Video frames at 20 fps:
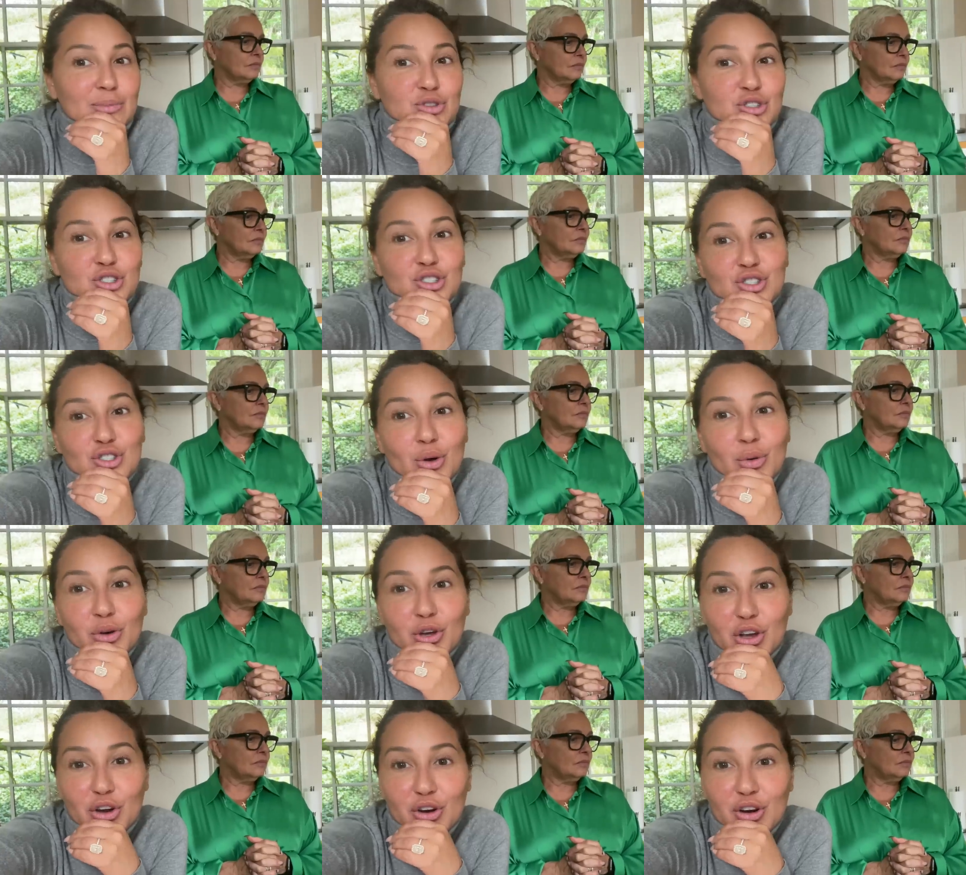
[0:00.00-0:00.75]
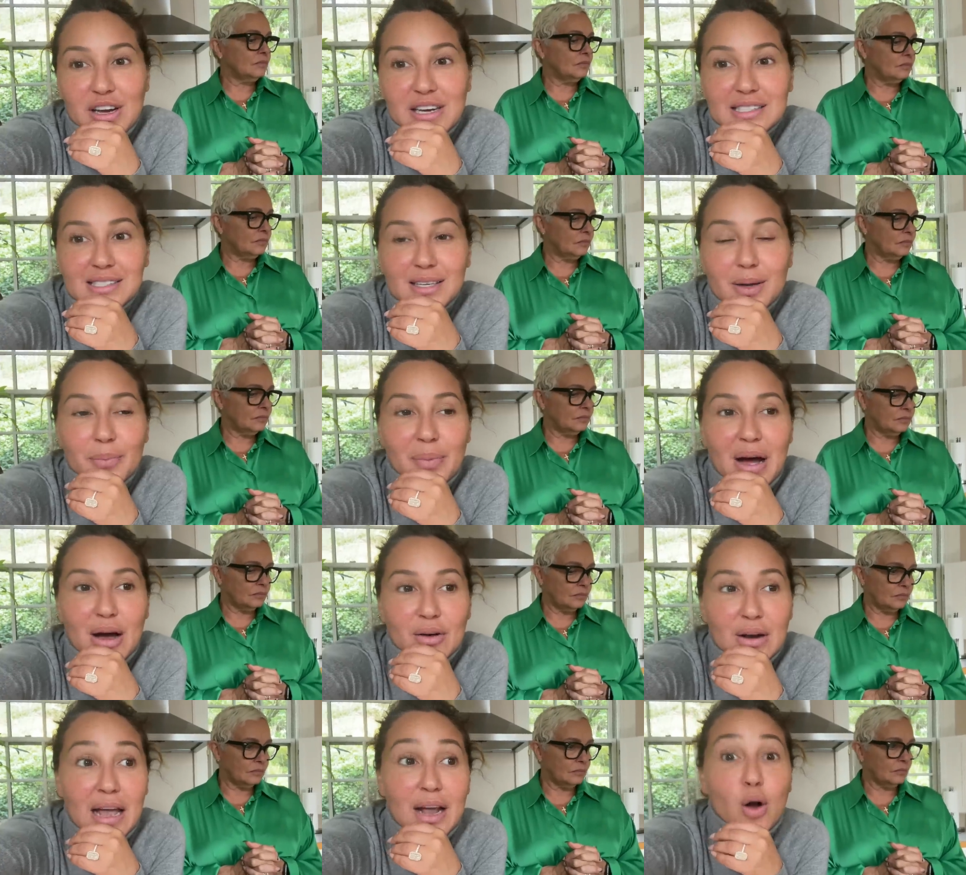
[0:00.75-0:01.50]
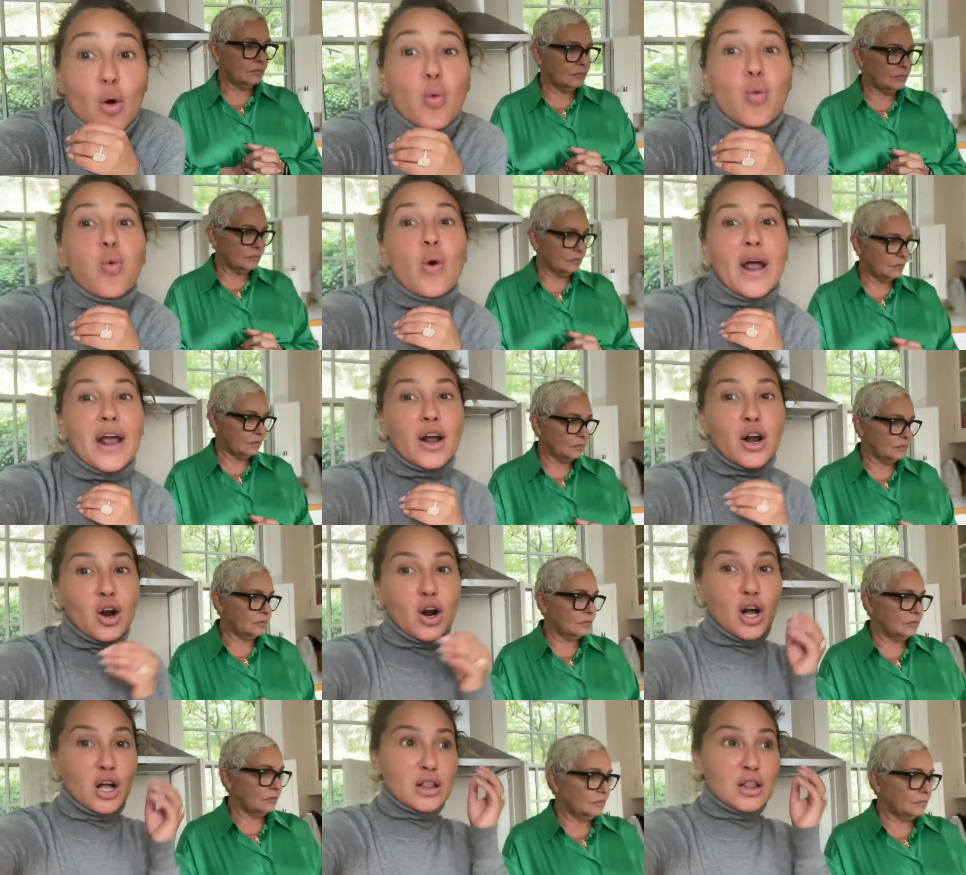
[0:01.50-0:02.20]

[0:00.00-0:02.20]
Speaker 1: just so curious about like where a